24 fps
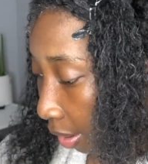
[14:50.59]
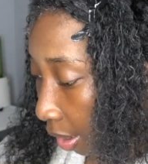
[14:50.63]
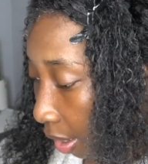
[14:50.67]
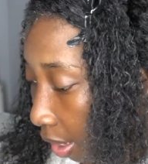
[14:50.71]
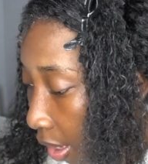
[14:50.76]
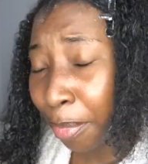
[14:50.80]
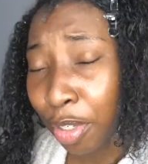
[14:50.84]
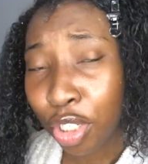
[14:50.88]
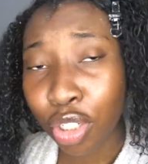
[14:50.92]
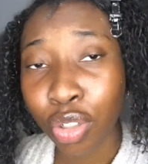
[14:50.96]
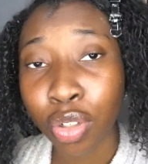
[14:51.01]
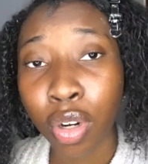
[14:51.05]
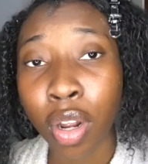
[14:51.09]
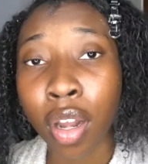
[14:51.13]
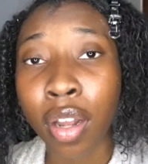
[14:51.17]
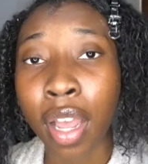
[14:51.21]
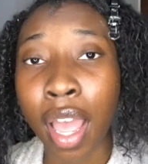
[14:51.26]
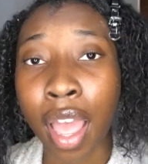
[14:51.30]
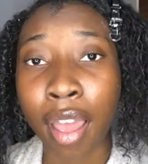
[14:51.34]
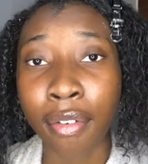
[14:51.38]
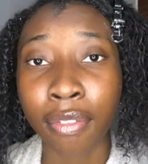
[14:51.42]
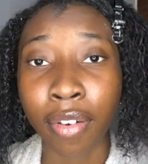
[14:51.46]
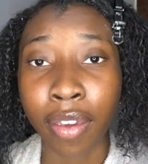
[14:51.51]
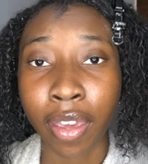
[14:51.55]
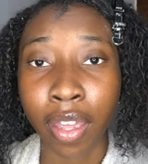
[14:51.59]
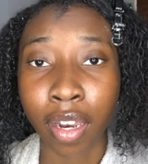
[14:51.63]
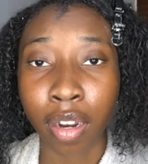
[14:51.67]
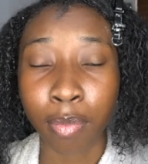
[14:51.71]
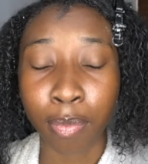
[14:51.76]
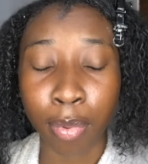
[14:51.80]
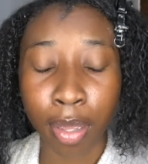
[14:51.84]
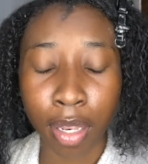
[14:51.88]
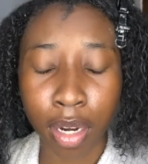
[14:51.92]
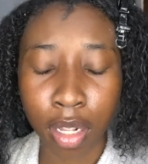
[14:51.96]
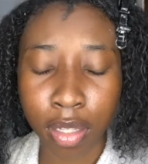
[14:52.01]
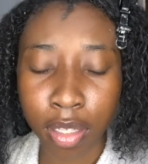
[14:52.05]
I'm a strong advocate of
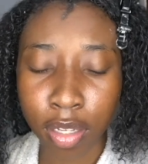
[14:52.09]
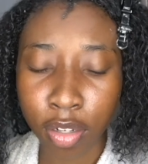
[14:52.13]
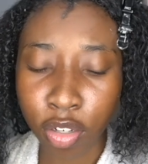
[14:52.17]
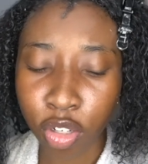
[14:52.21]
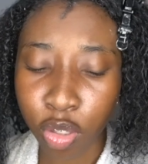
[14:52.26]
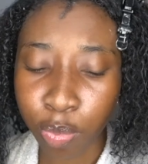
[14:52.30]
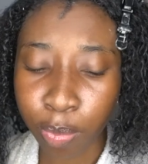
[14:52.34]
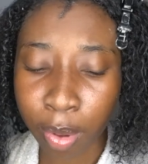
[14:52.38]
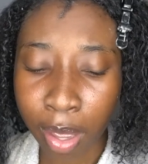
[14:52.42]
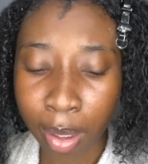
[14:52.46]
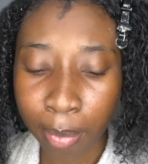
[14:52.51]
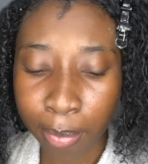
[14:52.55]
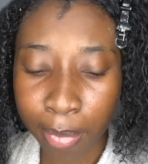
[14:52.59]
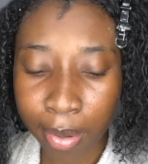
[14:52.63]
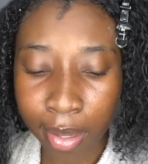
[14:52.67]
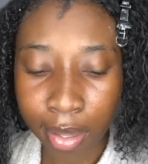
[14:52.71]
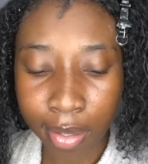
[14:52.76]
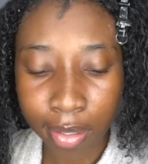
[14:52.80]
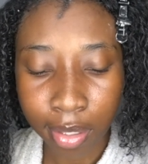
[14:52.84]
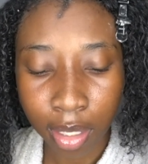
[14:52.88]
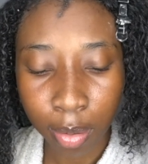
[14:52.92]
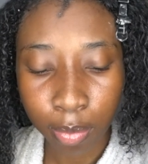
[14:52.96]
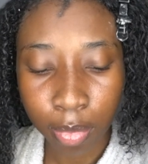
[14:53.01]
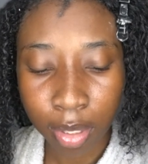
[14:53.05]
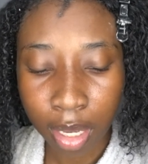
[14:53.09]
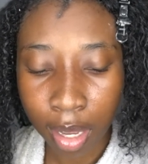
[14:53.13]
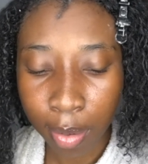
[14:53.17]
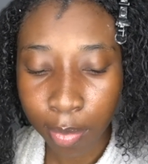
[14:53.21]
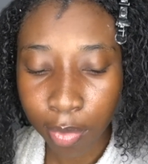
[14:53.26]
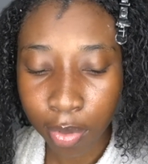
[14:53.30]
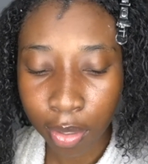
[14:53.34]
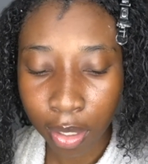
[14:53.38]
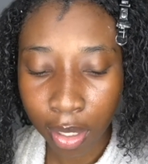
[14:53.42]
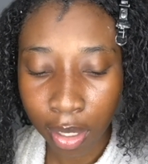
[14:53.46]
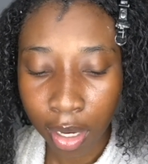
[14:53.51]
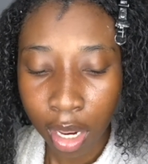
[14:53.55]
being a teacher's pet, because sometimes
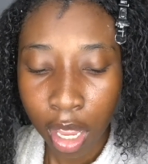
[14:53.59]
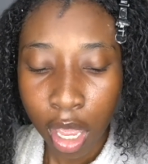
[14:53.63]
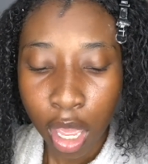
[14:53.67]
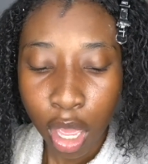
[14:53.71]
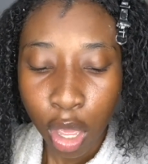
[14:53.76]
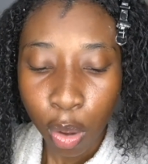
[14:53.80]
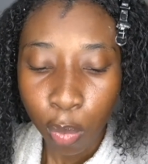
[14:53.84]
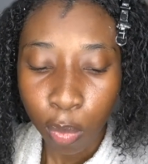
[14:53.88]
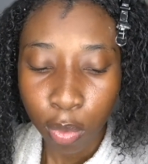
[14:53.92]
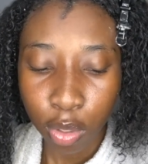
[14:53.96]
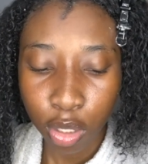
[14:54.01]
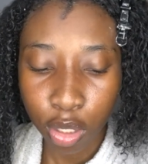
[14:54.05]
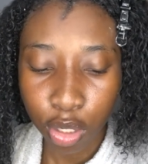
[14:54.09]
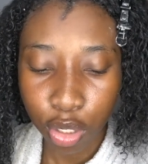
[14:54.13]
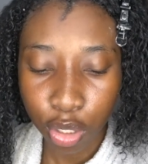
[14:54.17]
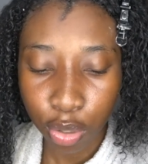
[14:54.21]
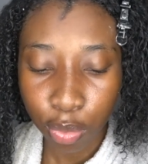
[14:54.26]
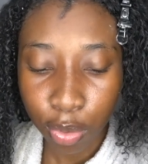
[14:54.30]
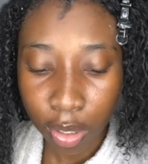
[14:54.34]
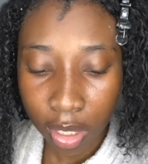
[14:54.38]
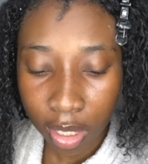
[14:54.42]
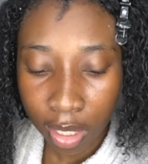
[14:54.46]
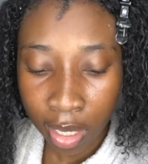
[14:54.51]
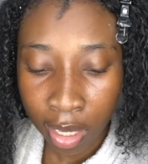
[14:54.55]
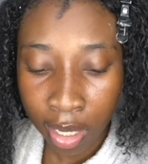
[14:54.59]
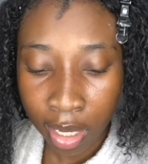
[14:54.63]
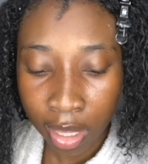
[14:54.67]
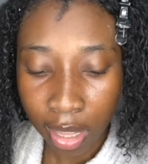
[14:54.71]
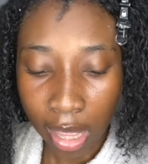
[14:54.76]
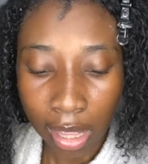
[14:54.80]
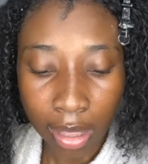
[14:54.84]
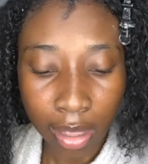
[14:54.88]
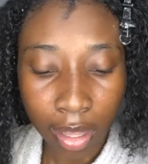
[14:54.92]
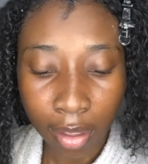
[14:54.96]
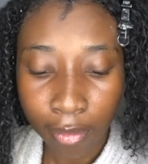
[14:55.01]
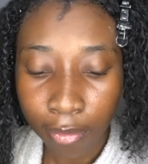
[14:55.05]
when you do good and
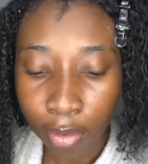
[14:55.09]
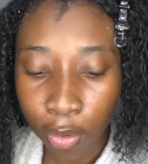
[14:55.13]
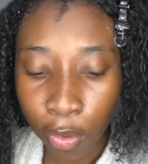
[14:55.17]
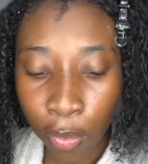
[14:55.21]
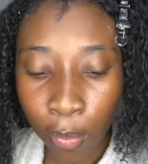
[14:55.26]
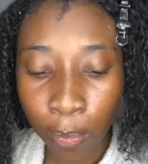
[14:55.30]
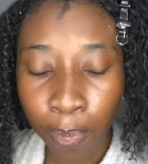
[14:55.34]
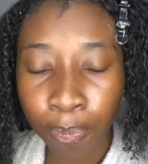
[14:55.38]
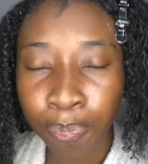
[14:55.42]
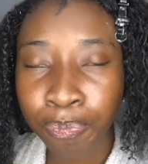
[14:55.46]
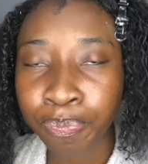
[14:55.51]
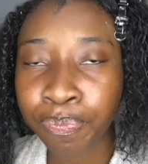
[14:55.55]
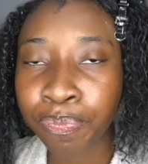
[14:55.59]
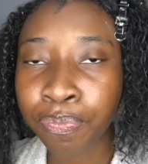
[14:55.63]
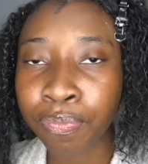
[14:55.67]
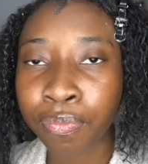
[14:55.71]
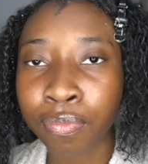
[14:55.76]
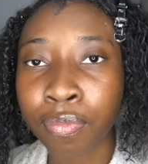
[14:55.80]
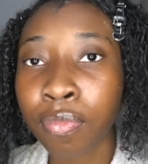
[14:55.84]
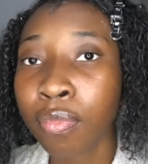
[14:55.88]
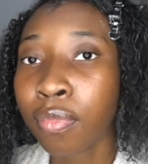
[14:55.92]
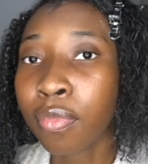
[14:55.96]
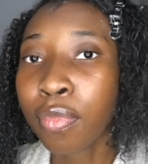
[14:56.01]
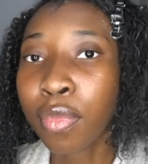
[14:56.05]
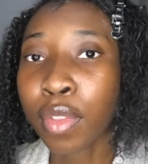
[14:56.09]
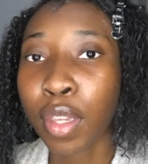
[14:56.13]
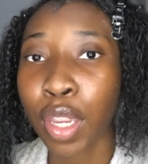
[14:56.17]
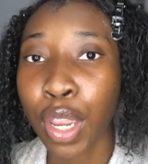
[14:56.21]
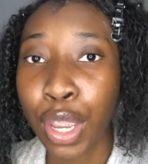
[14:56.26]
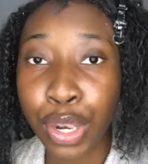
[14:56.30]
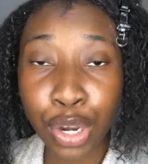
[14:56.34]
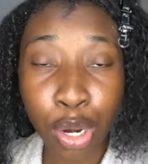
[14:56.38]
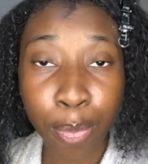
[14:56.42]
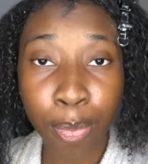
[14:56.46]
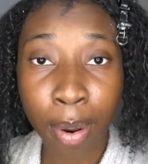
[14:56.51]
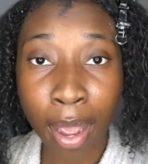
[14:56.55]
they love you
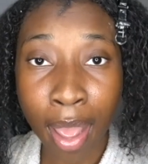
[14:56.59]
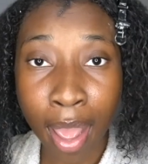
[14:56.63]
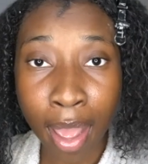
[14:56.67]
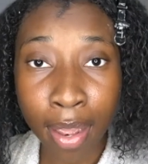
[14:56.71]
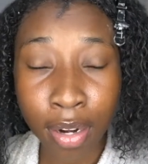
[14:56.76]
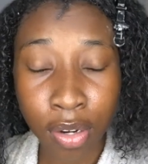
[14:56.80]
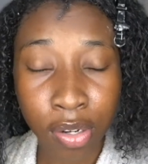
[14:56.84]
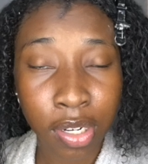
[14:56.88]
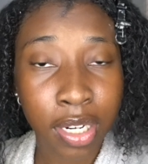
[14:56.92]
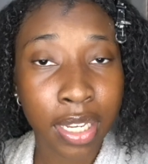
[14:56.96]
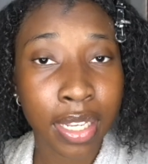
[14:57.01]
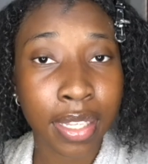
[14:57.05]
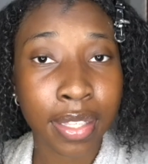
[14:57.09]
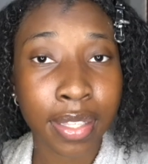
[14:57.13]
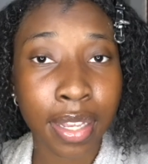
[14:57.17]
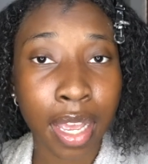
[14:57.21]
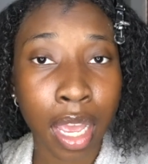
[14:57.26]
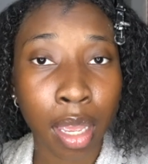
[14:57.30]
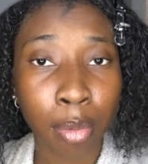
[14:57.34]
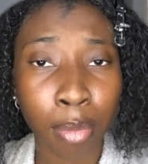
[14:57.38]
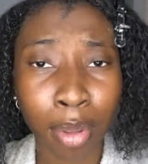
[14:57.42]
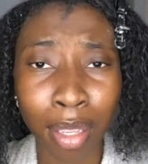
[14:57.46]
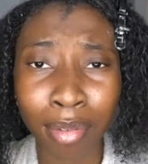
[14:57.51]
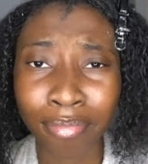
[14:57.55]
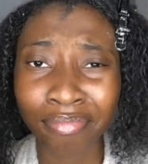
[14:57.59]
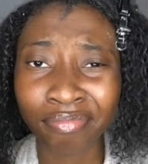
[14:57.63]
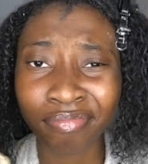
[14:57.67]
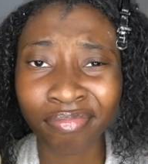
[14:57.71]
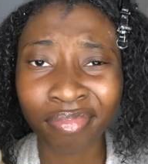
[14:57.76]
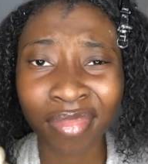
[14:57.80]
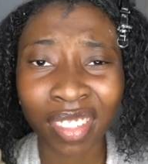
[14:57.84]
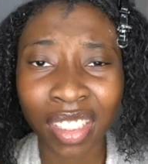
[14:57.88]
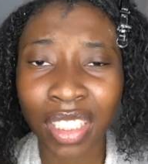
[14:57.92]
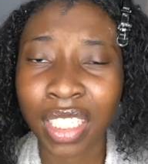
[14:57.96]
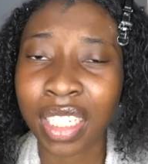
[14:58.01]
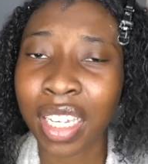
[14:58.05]
and you're behind on an assignment,
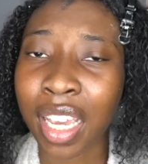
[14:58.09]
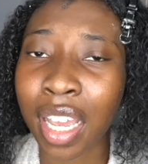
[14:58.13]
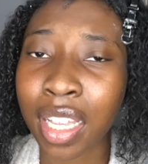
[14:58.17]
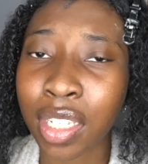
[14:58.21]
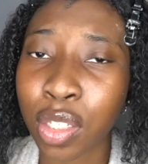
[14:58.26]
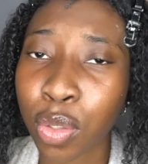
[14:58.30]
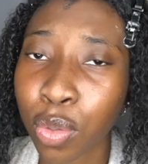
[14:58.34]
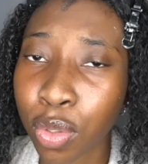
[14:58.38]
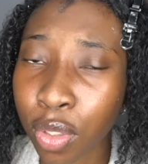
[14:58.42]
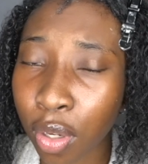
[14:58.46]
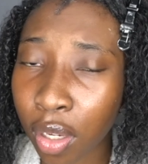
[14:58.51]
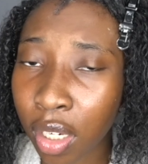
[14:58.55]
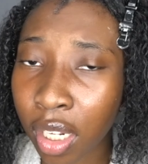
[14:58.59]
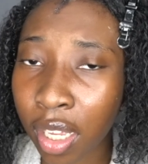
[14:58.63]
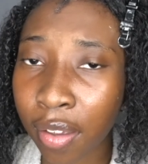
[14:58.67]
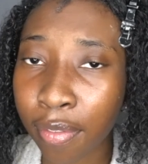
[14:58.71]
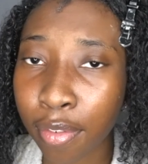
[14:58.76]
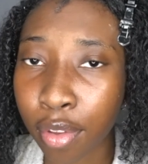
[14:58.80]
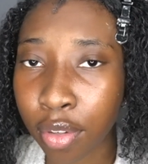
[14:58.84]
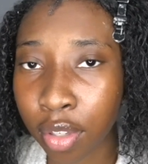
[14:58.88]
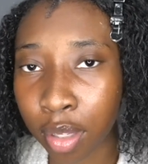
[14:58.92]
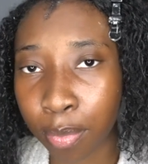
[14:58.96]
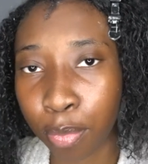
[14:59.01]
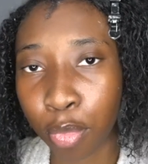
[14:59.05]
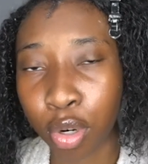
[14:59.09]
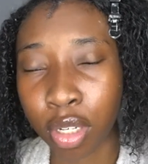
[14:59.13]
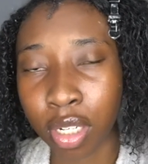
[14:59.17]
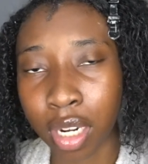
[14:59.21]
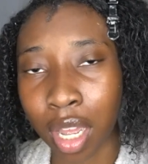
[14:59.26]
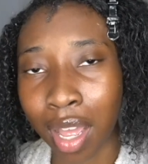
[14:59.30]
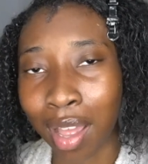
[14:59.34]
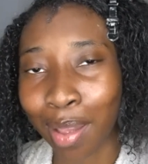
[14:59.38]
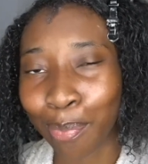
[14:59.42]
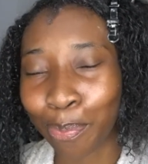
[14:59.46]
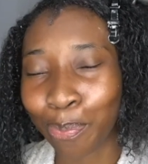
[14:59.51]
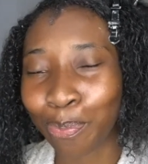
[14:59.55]
guess who's going to give you some more
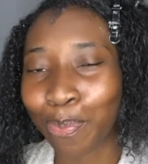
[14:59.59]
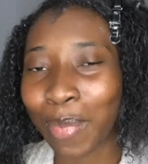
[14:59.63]
time?